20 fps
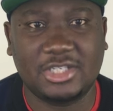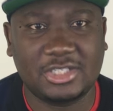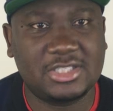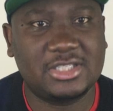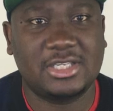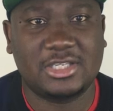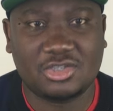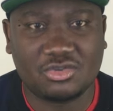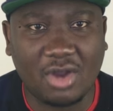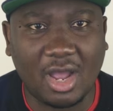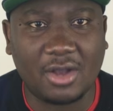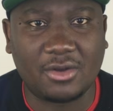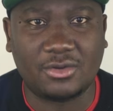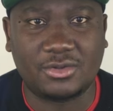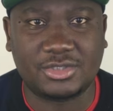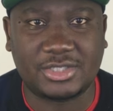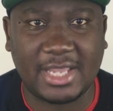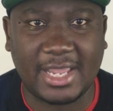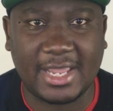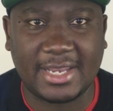just the
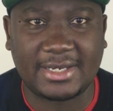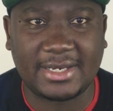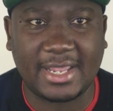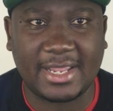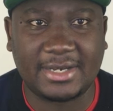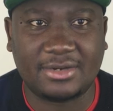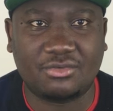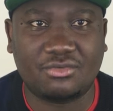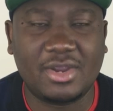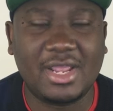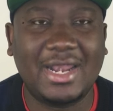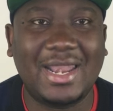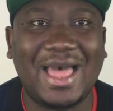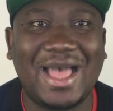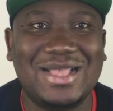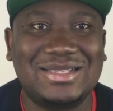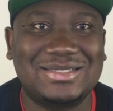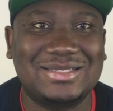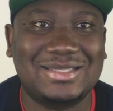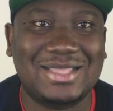struggles and, and
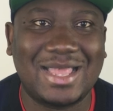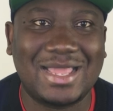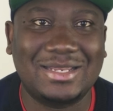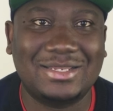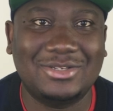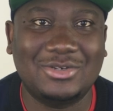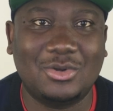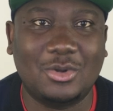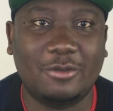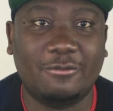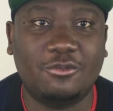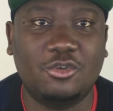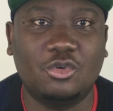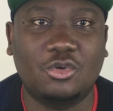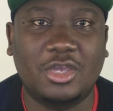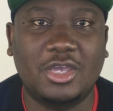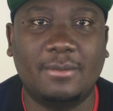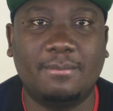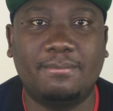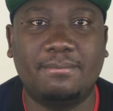realizing that, you know, if you
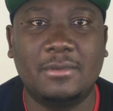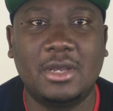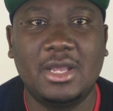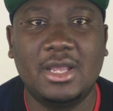keep